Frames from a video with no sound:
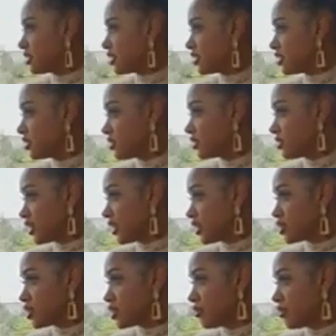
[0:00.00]
in the
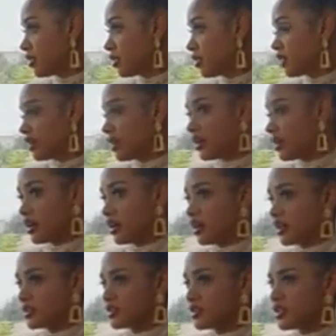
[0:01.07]
relationship.
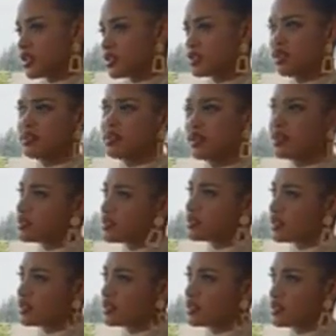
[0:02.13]
It's nobody's
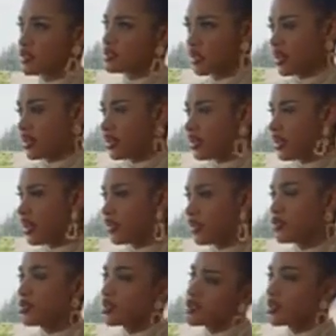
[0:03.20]
fault. Hey,
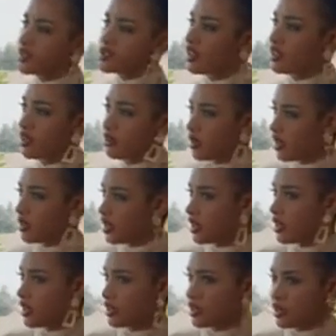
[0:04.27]
everyone's wired the way they
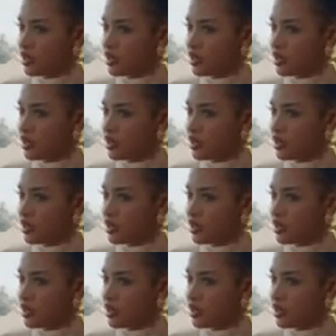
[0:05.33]
are,